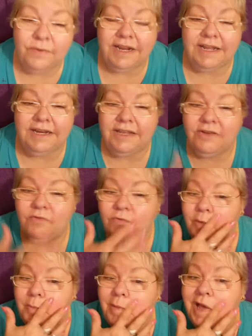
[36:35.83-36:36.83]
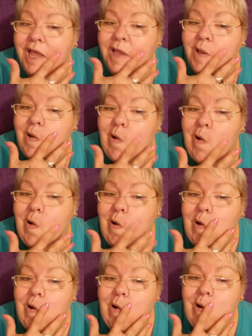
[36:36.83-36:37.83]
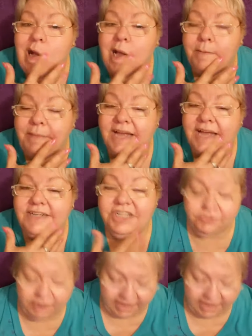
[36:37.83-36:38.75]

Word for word: I need for my patchy dry